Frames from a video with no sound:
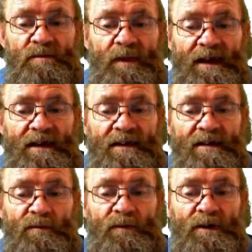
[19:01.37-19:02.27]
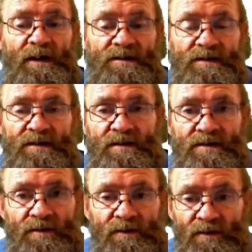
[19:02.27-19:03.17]
back in there for us.
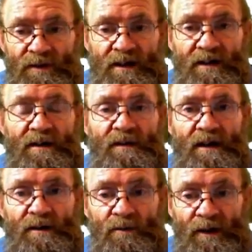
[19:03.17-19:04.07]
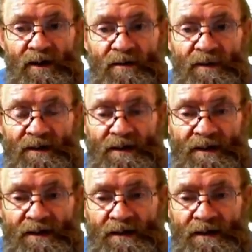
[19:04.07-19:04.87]
So we didn't even have to worry about that.